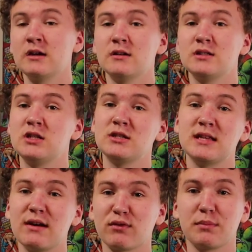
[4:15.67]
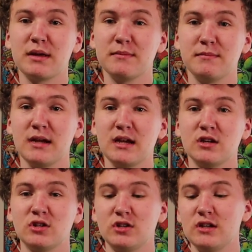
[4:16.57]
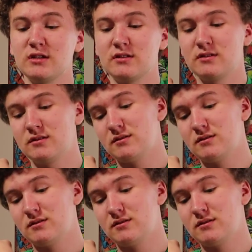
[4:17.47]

she's never bitten me. She's